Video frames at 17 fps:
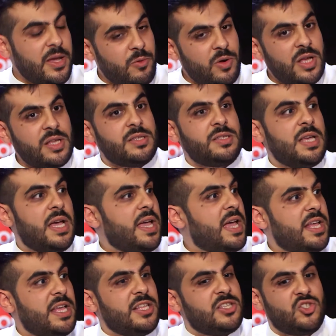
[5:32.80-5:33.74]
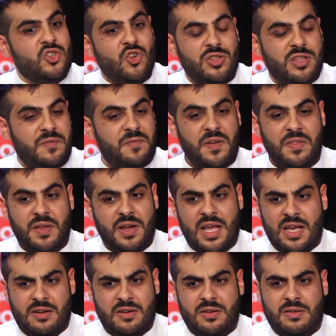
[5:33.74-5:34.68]
It was, yeah. It's so different that
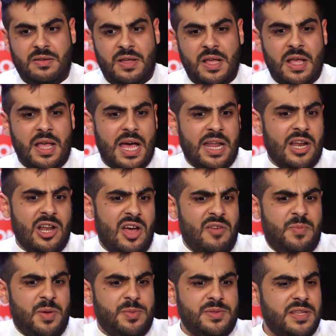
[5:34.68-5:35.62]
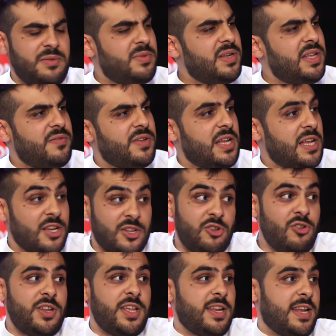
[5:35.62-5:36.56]
like, and a lot of people didn't believe it,
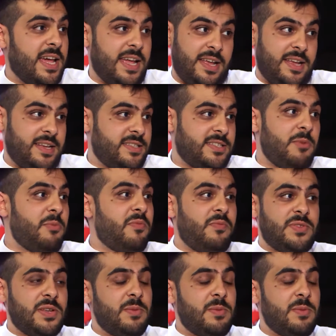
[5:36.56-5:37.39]
including like some